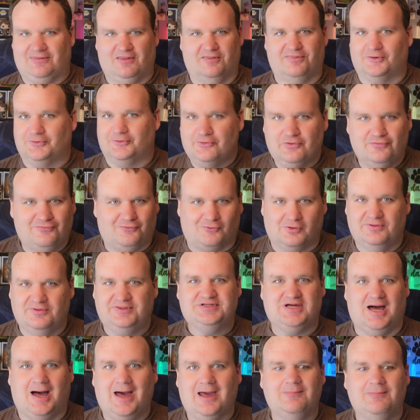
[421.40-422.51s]
the third or fourth
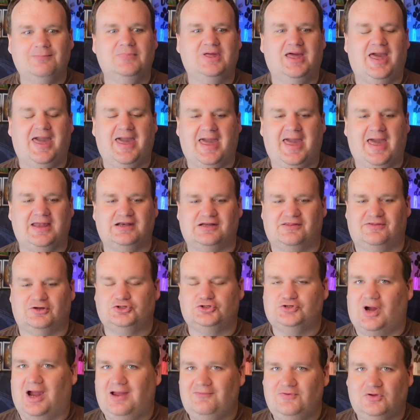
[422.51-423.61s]
time and they're
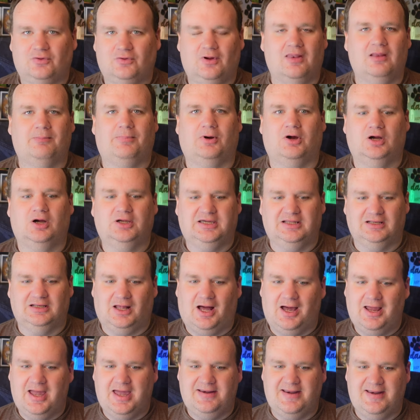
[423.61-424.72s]
driving around the parking
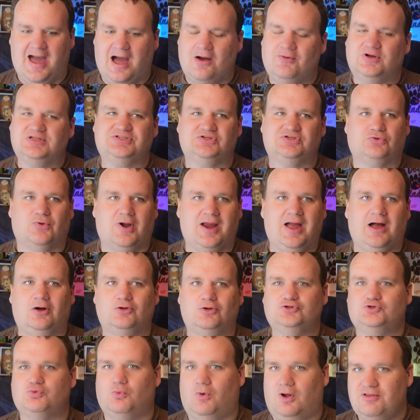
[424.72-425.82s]
lot and now it's
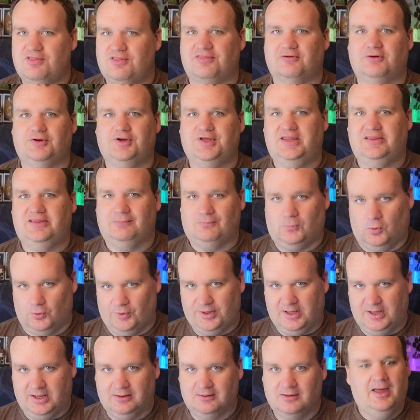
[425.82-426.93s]
around 1.30 in the
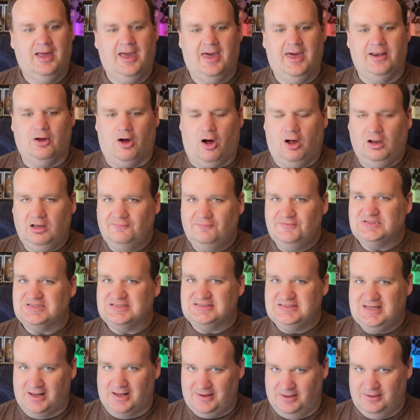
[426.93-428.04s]
morning and all of a
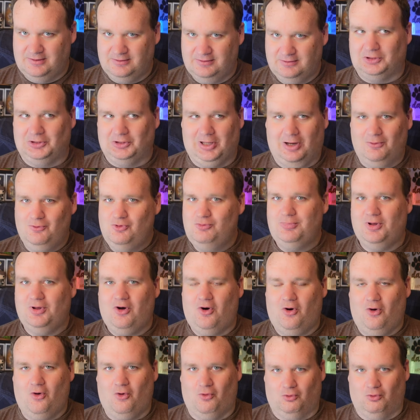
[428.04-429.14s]
sudden lo and
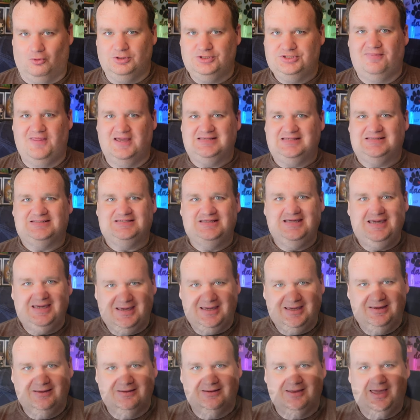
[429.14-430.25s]
behold they
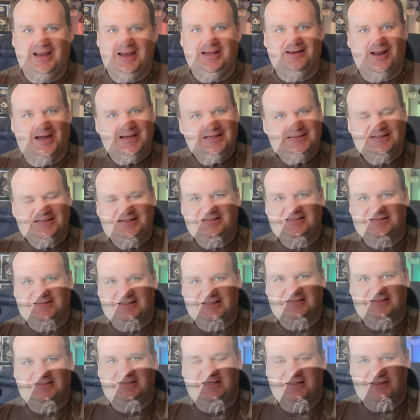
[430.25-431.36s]
see a
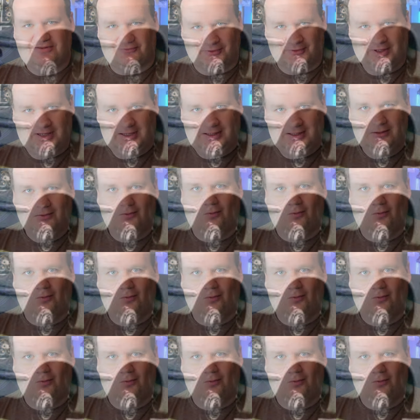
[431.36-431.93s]
1963